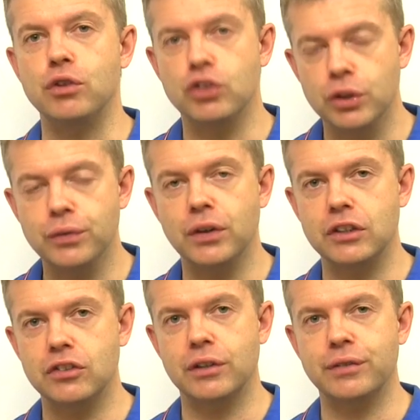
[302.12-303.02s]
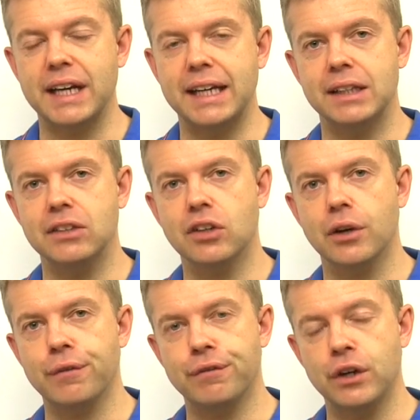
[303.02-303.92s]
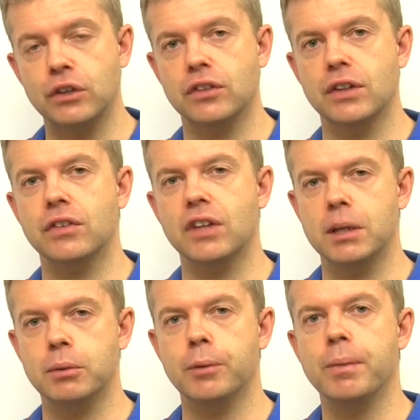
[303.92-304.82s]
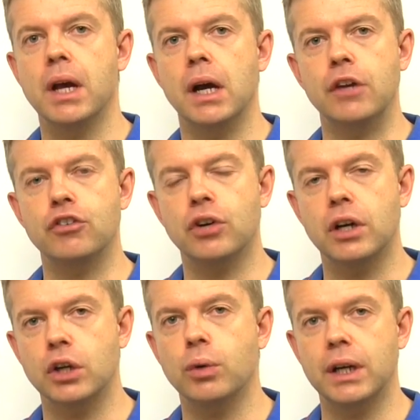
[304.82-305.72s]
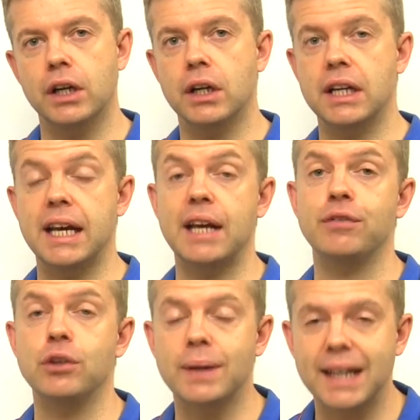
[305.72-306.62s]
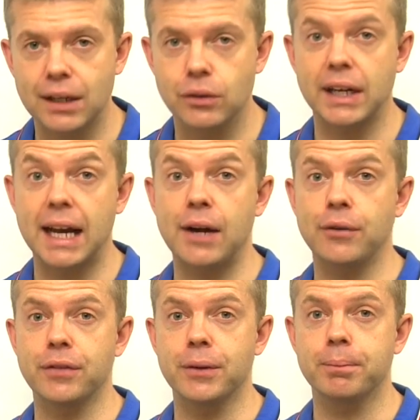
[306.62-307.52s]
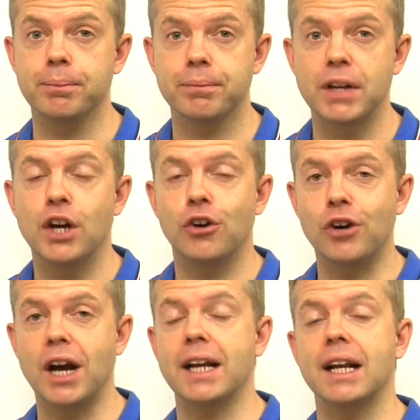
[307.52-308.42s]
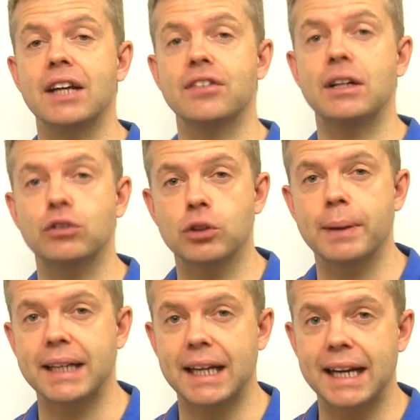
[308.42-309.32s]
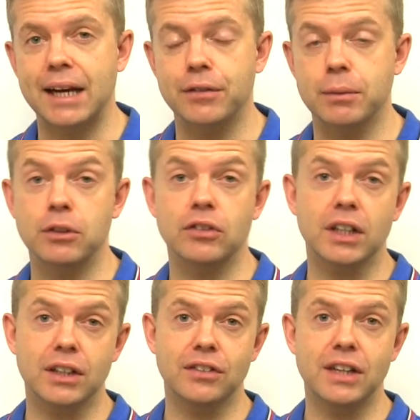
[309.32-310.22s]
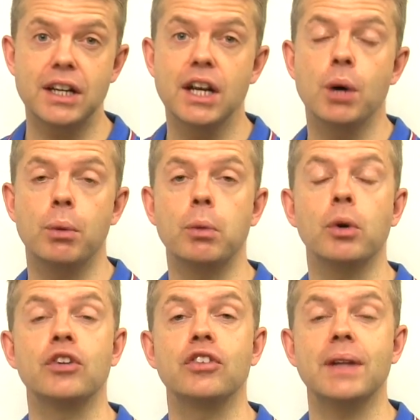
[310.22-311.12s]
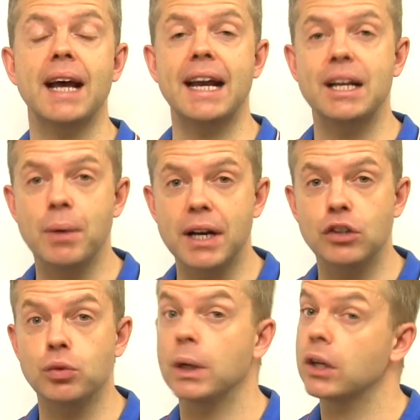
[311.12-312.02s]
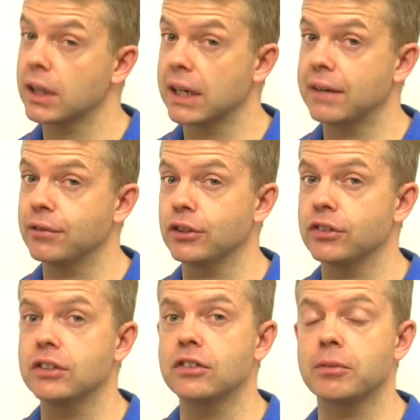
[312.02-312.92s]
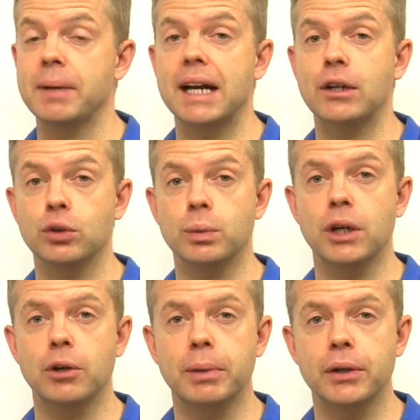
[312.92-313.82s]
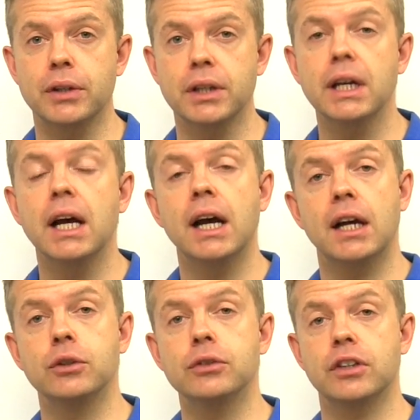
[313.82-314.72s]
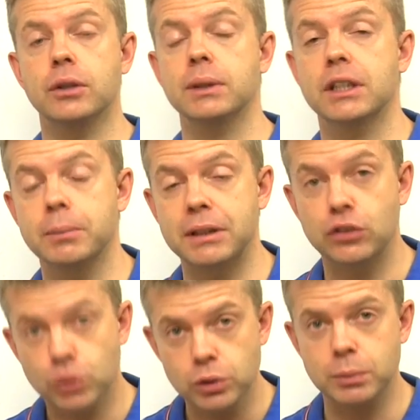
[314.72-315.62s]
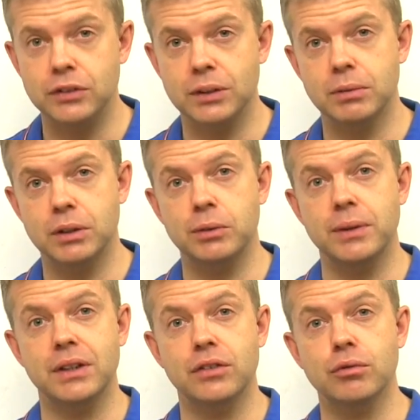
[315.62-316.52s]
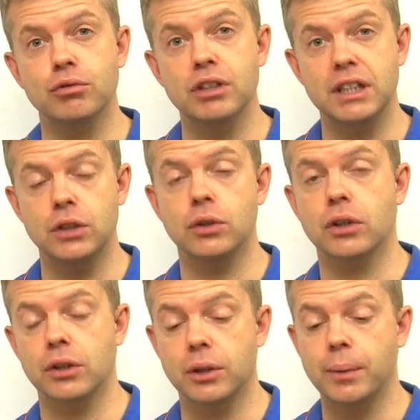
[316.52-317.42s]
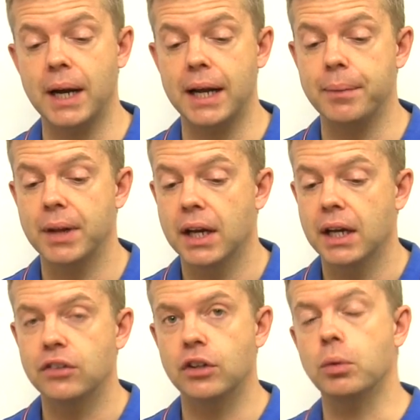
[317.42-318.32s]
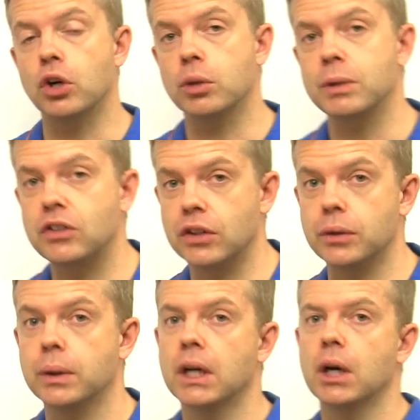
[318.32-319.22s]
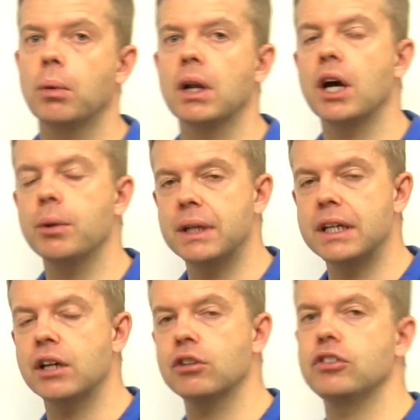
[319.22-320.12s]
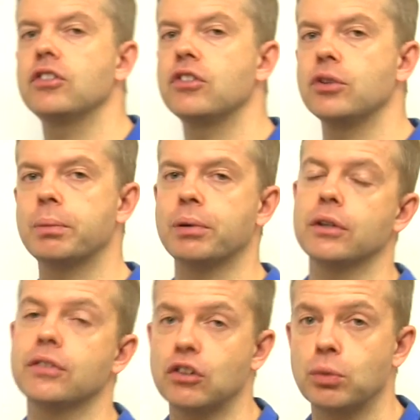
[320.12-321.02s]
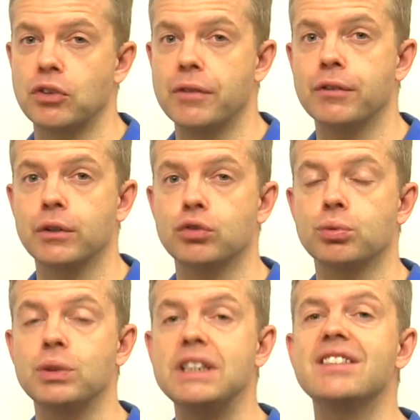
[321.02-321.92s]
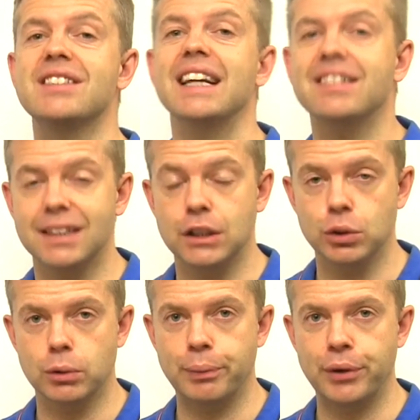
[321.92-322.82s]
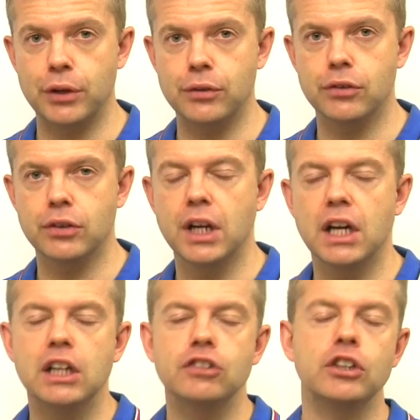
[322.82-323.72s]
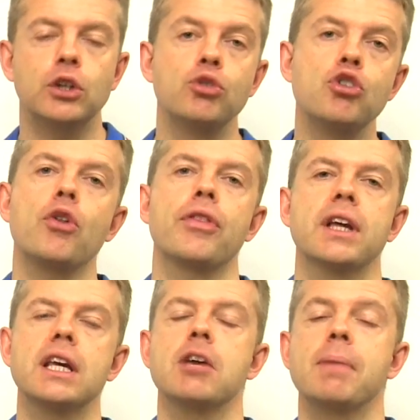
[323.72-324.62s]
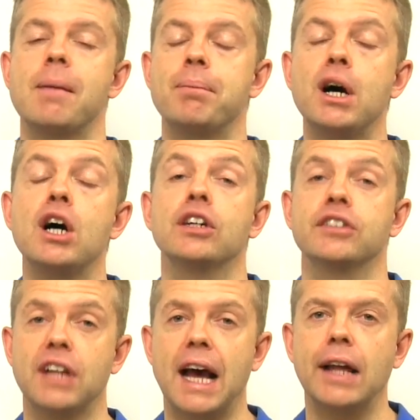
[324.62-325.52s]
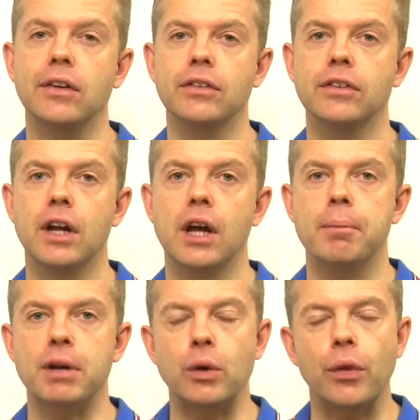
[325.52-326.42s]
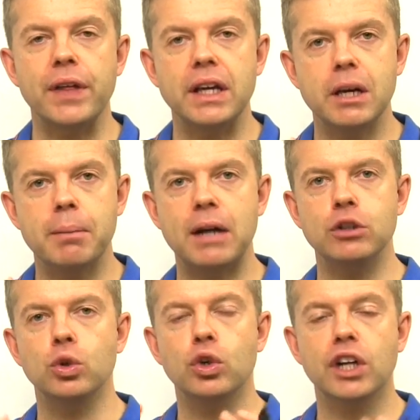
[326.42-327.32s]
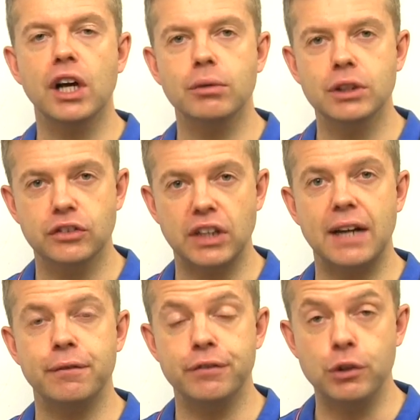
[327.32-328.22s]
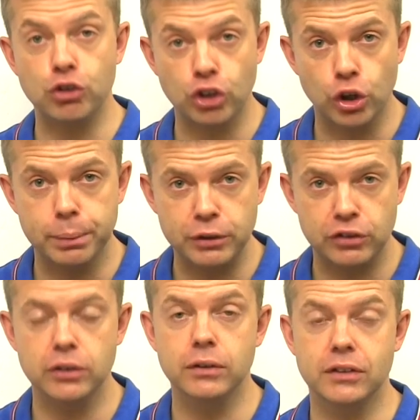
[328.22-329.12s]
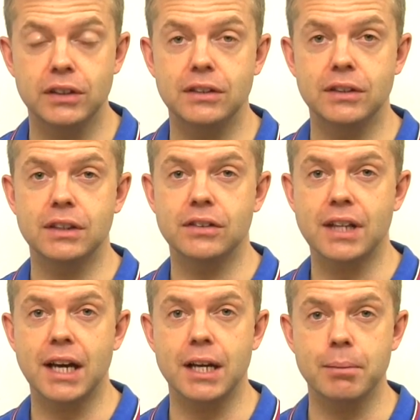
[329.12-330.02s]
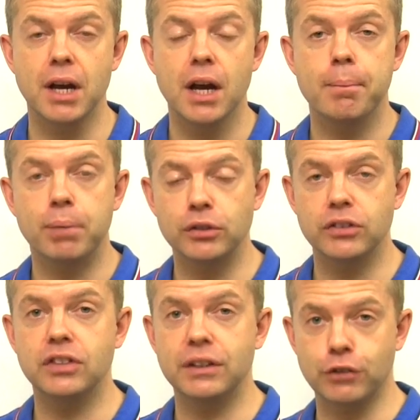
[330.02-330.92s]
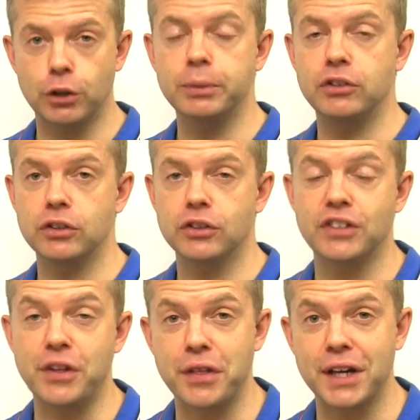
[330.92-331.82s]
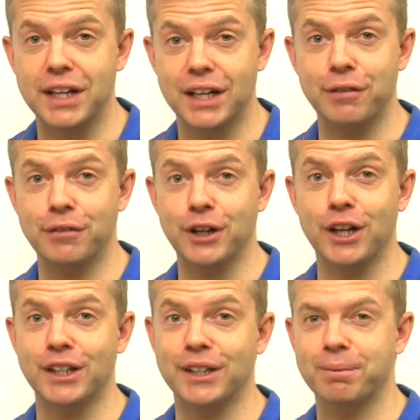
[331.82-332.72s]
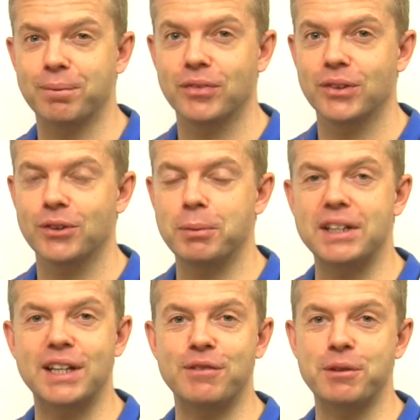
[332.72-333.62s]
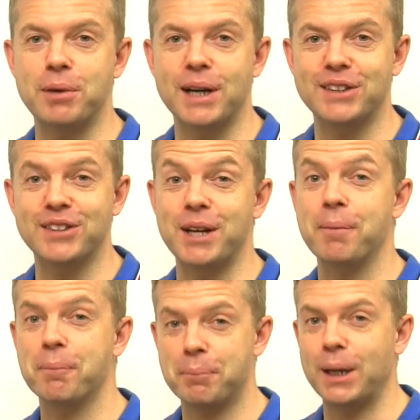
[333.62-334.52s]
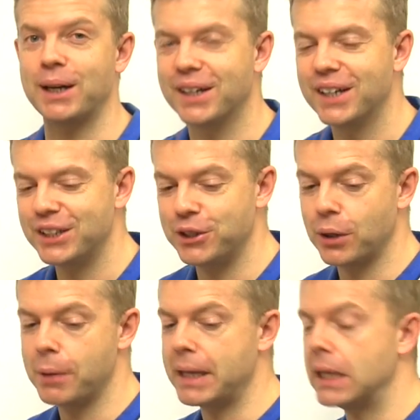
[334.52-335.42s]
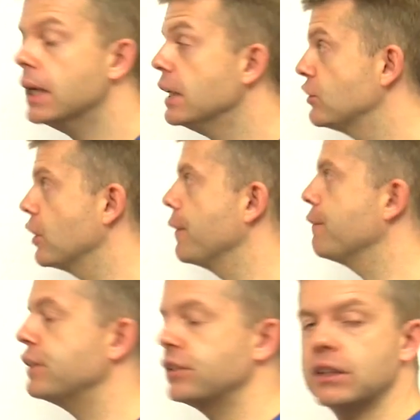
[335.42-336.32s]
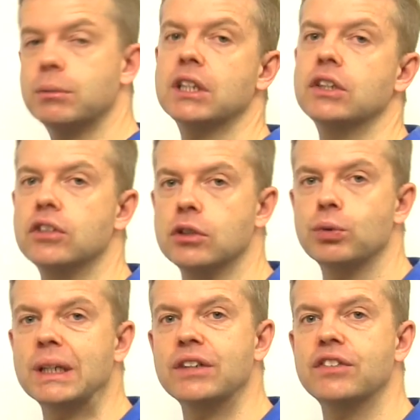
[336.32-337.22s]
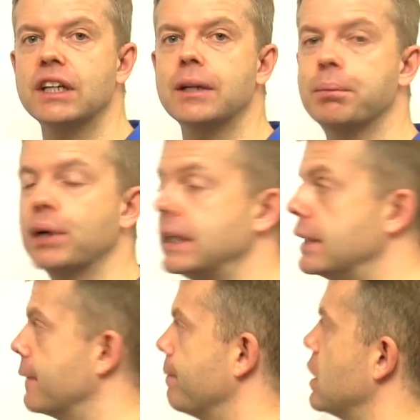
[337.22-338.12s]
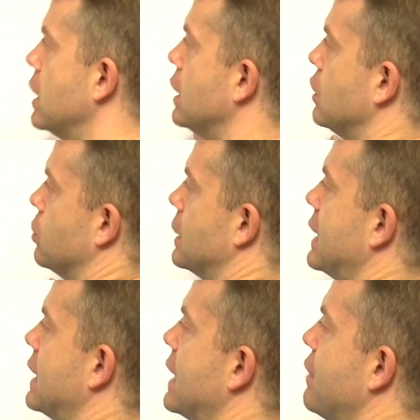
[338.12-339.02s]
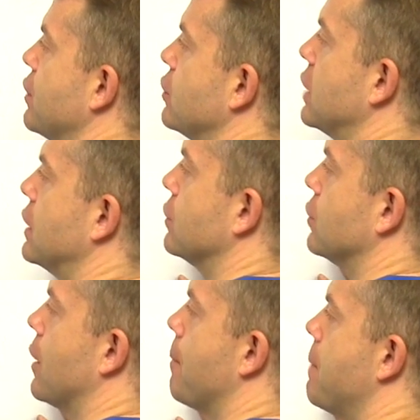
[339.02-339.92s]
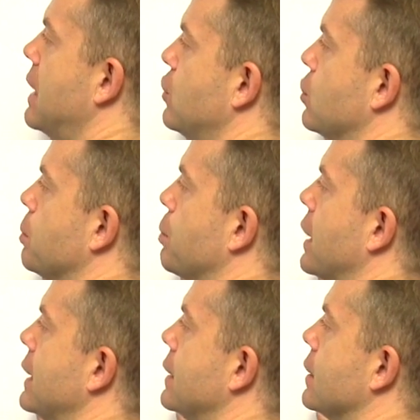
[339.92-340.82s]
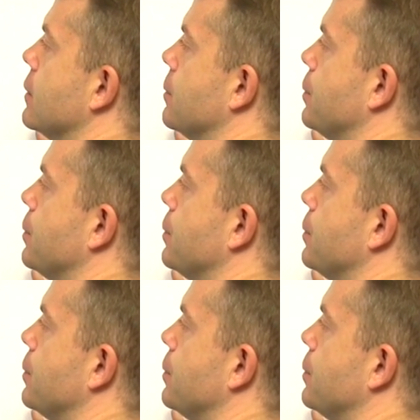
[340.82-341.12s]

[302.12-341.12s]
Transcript: you do find yourself getting in these kind of funks at the table, and try and quit earlier if you cannot get out of them. All right, let's now talk about getting out of them, because like I said, we want to do that anyway, because we are going to have losses, doesn't matter how good we are at poker. And also, we're going to be in tournaments sometimes where things have really not gone our way. So what can we do? Well, I would encourage you to do a process which involves resetting your approach. So you're not thinking about past hands, but you're thinking about your current and future opportunities in this game. Positive opportunity thinking, if you like. It's a bit David Brent, isn't it? But you know what I mean. So the first thing we're going to do is we're going to take a break. So we're going to give ourselves a mental break.